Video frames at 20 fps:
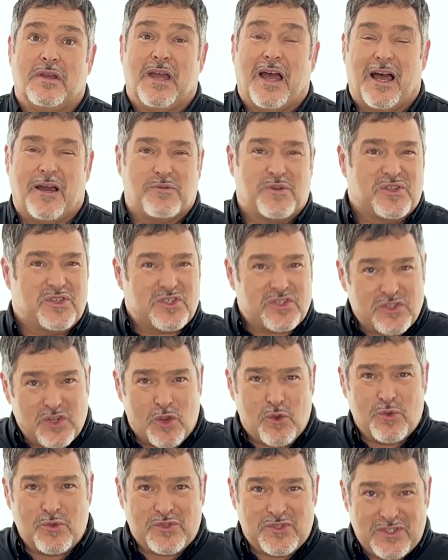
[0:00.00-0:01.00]
I was
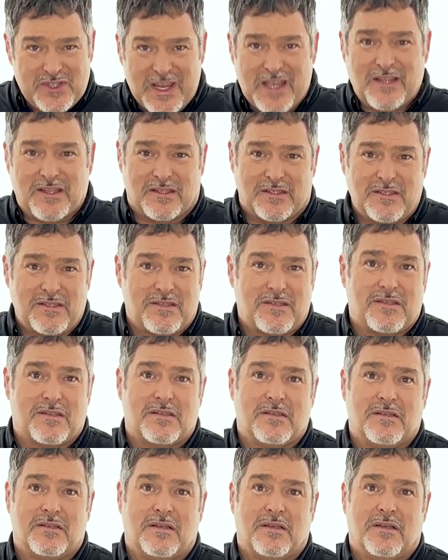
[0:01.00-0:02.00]
so
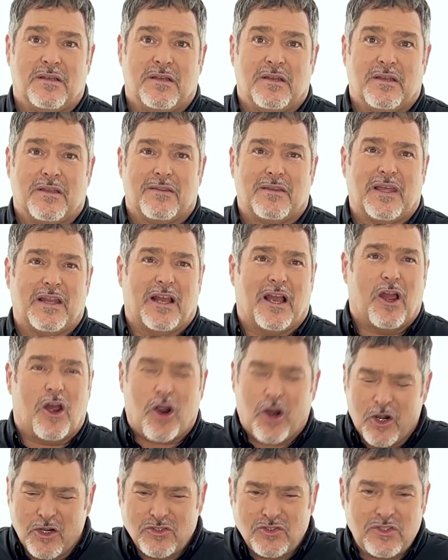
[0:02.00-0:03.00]
zealous that I
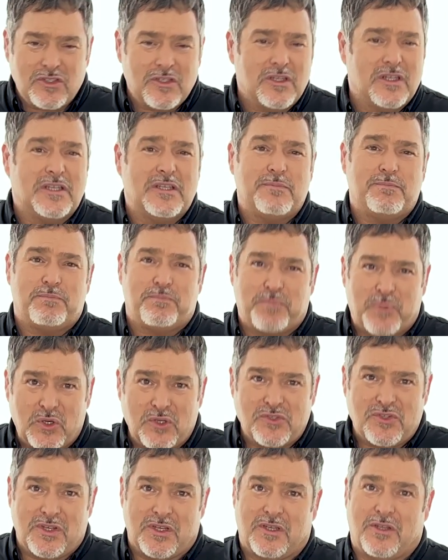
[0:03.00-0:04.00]
harshly
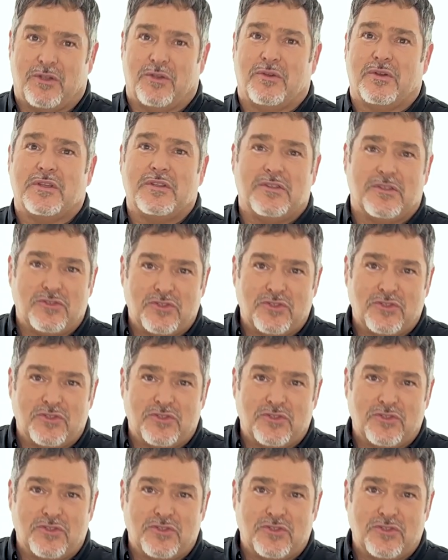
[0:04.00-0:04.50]
persecuted the